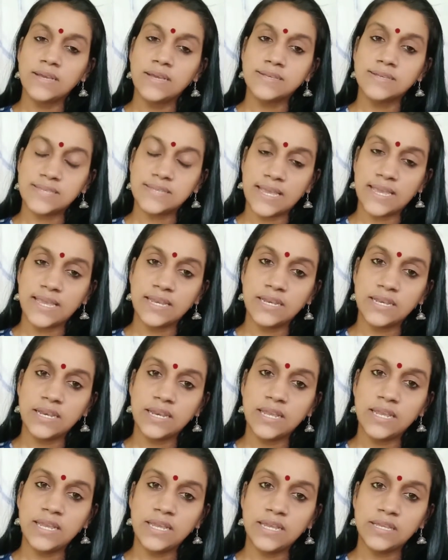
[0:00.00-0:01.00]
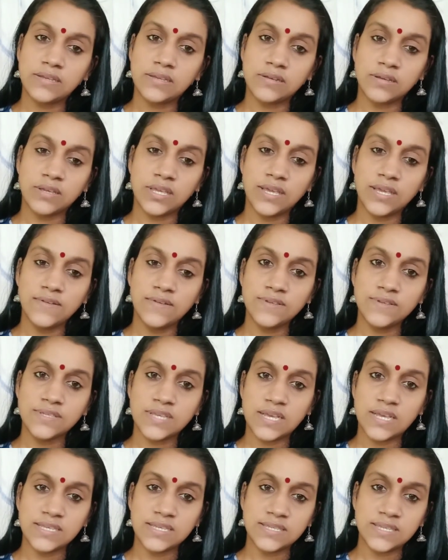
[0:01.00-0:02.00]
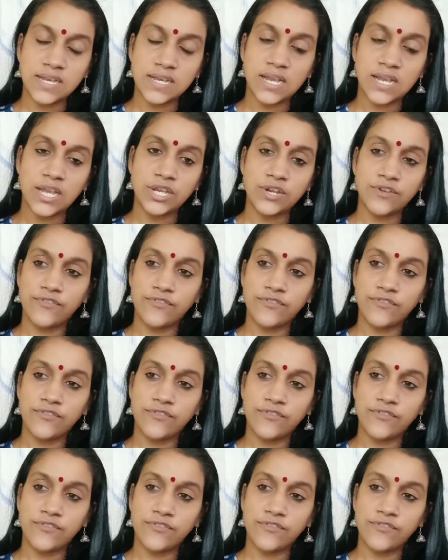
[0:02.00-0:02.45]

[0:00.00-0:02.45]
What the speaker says: Secondly, it gives us a kind